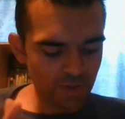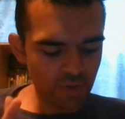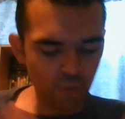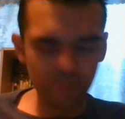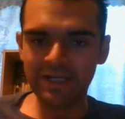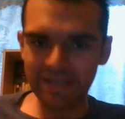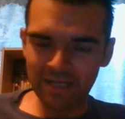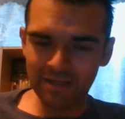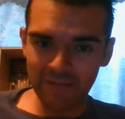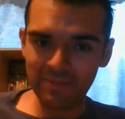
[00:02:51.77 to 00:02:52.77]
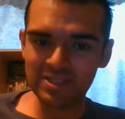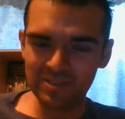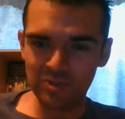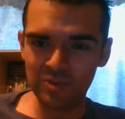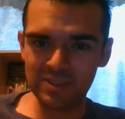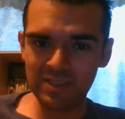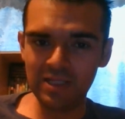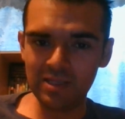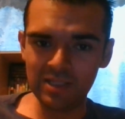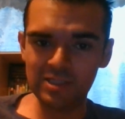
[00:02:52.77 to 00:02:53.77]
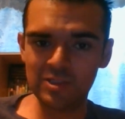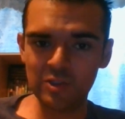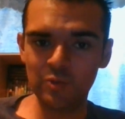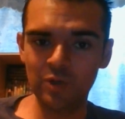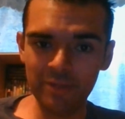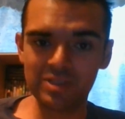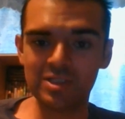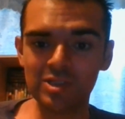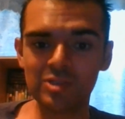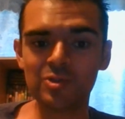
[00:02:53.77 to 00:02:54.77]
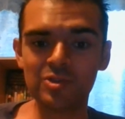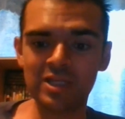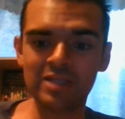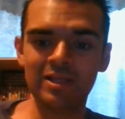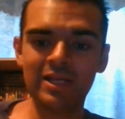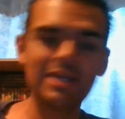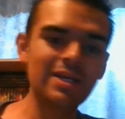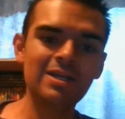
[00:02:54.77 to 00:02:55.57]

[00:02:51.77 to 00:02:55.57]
cool dynamic to see these two sisters that, like,